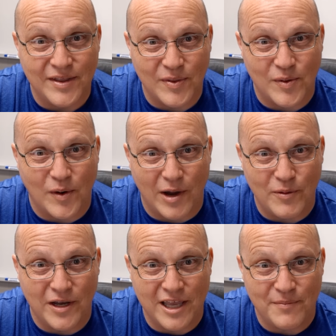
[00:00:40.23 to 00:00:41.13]
So I
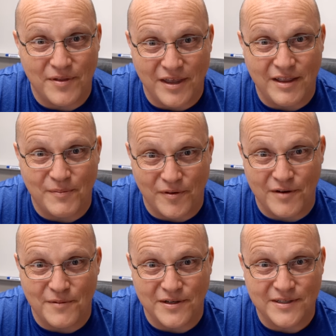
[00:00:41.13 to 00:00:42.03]
will keep seats pretty
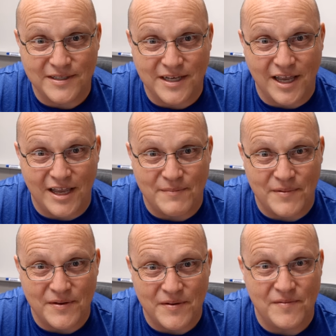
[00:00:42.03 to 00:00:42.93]
much the same
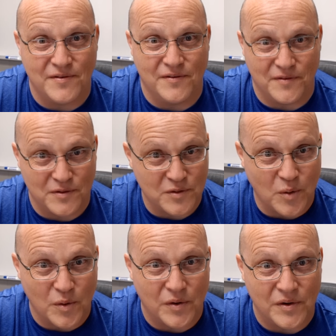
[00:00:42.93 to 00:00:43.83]
for the first
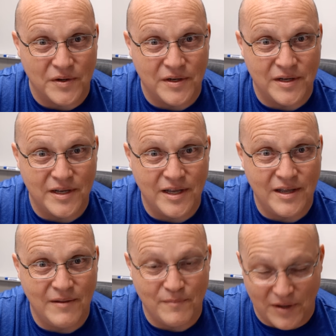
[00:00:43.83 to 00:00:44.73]
quarter
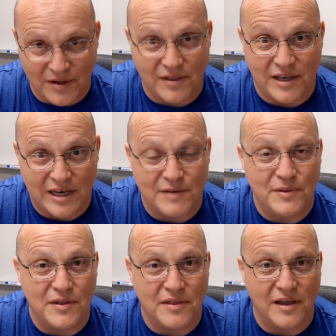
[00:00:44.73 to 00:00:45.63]
because they need to
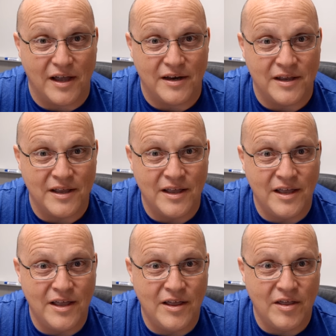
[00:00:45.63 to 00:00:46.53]
be assigned.
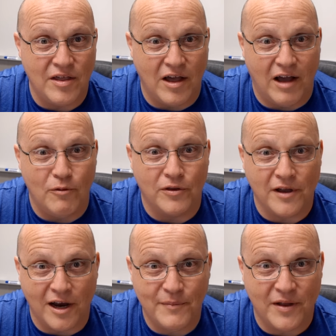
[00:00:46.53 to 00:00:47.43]
Uh, we'll
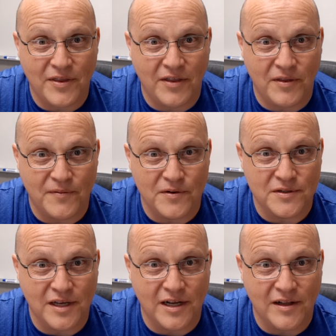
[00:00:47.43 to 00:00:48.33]
talk about that the first
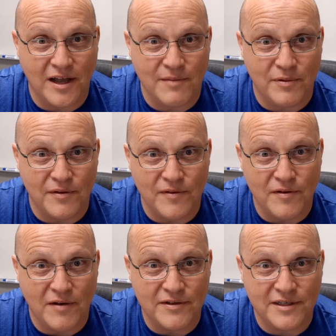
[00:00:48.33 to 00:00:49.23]
day of class, but if you
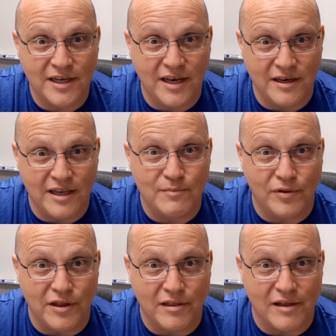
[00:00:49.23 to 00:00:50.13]
have a seating need,
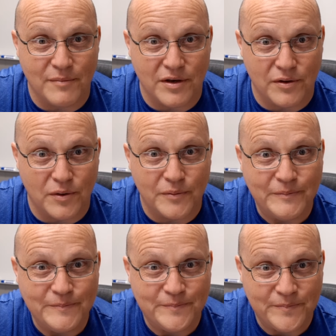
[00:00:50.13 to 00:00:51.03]
please let me know
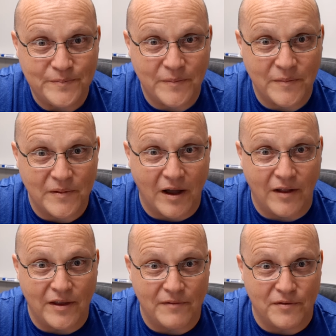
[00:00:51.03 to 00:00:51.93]

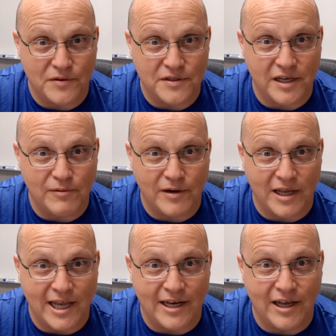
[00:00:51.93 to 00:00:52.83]
on that first day when I
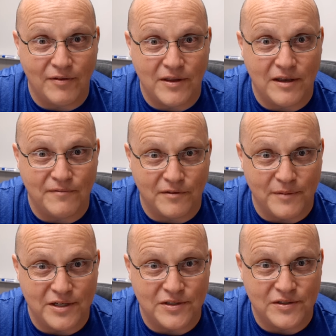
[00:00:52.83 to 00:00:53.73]
hand out the
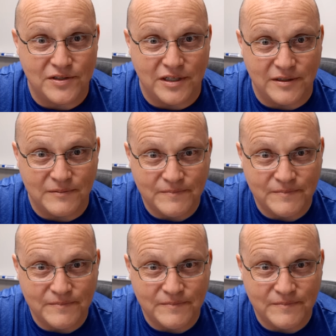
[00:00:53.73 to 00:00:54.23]
information sheet.